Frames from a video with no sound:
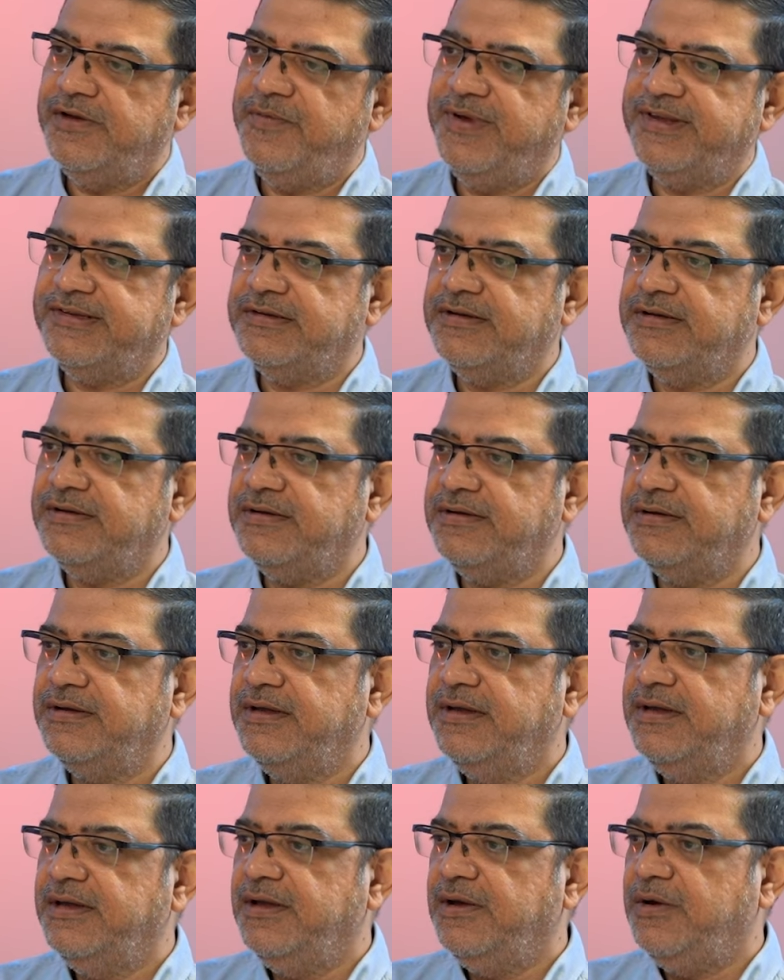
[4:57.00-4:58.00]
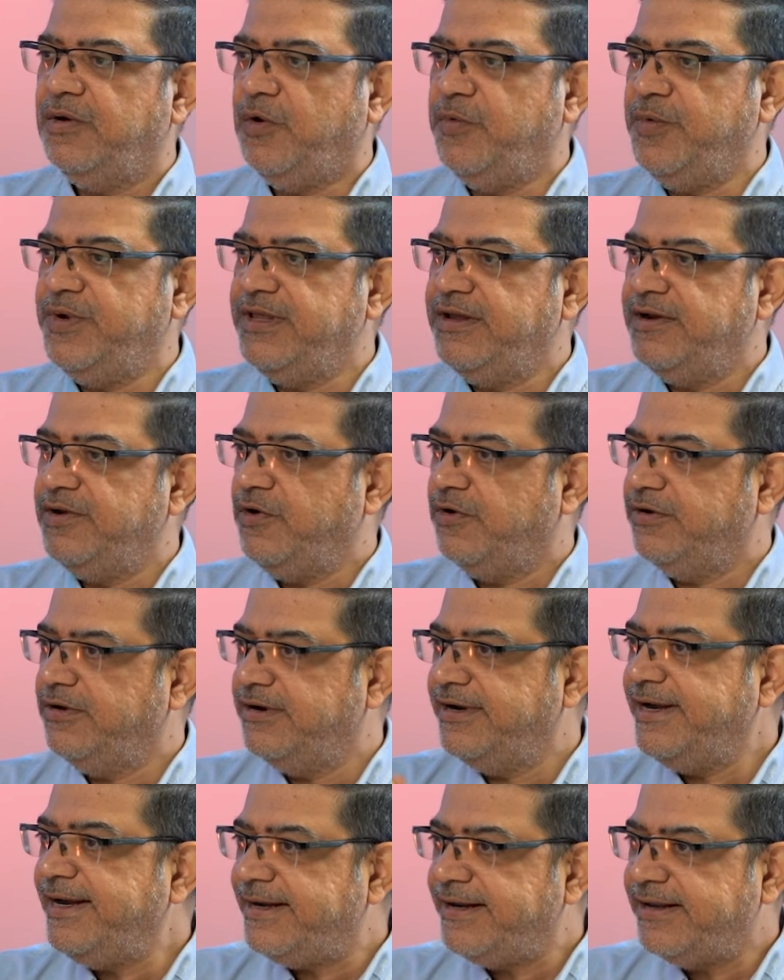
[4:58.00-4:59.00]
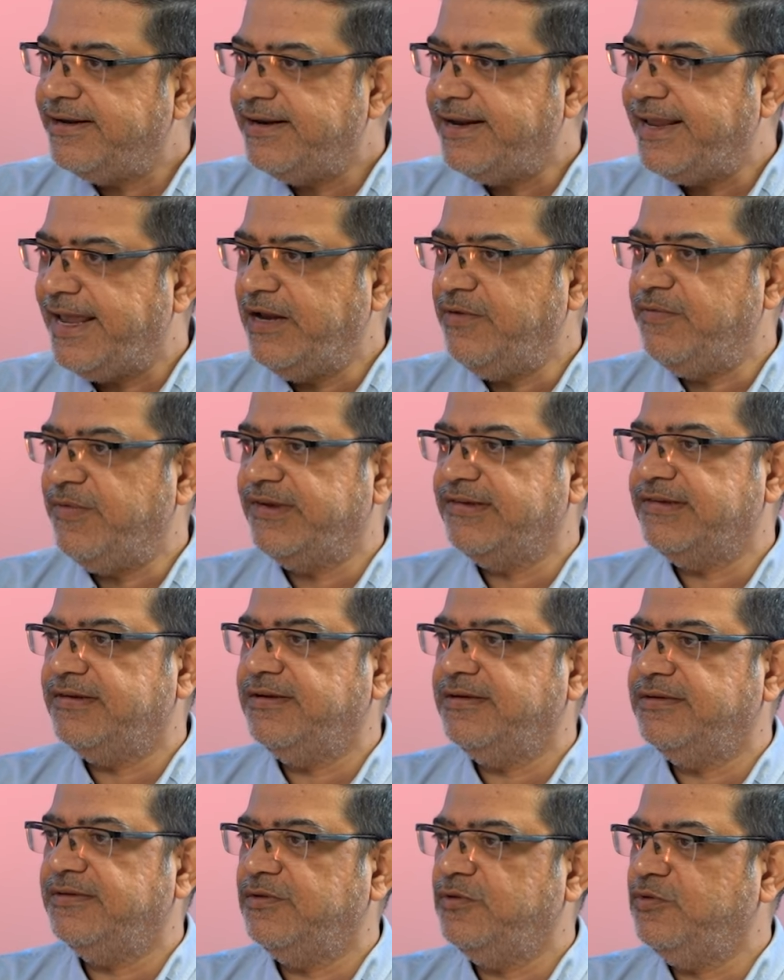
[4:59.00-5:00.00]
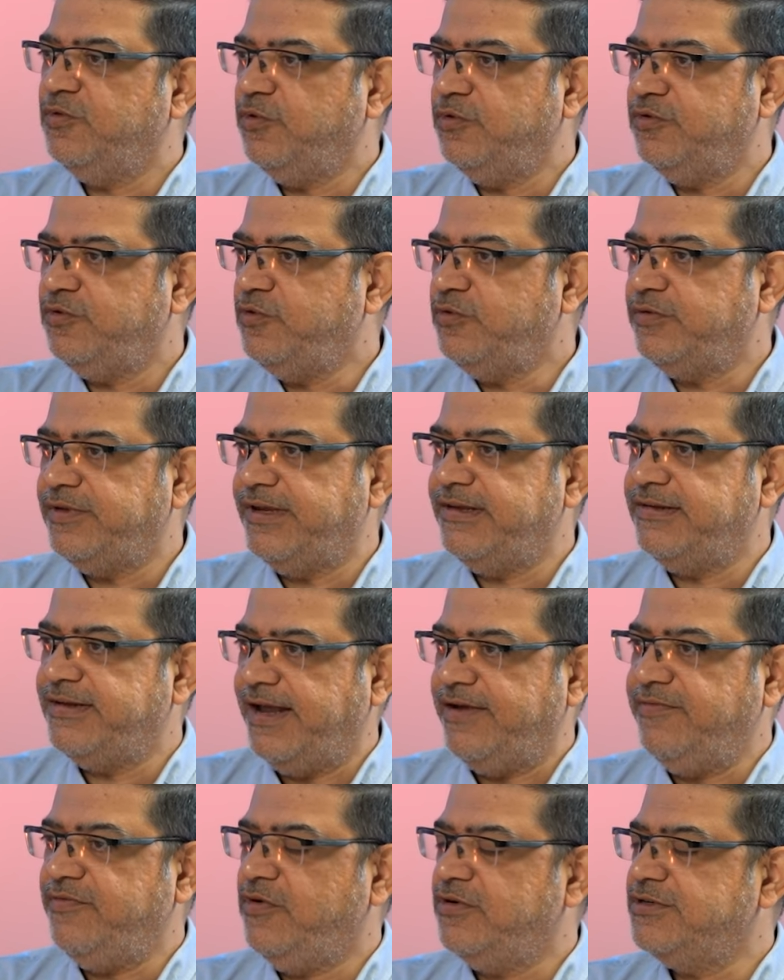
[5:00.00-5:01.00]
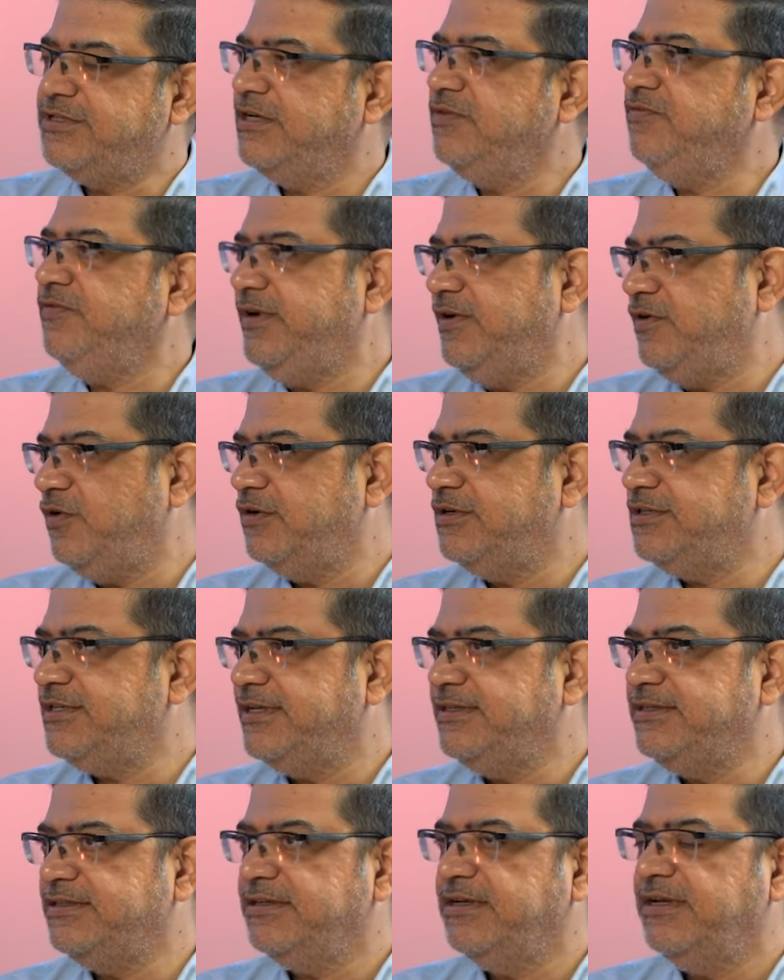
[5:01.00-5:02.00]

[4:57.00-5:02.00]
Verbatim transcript: investor or whether you are a retail investor. So those two things have not changed, will not change.